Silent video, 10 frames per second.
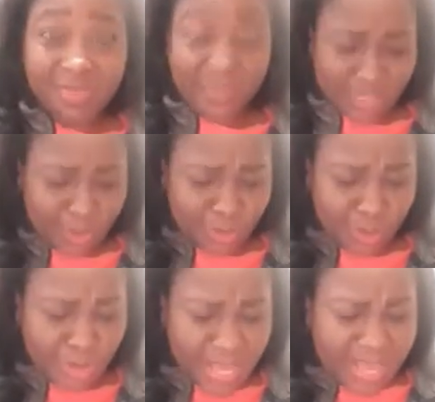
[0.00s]
Okay,
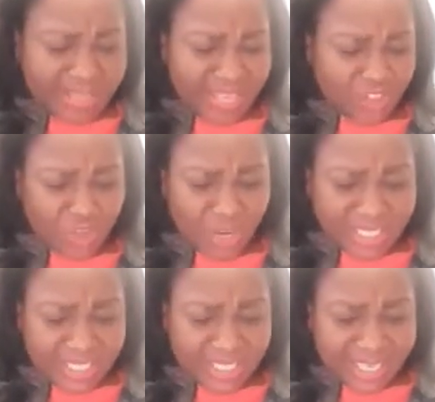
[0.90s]
so the
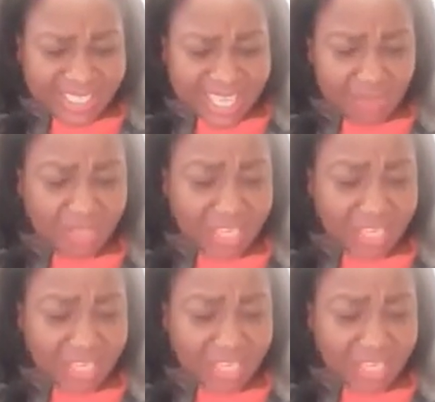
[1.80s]
instruction that came,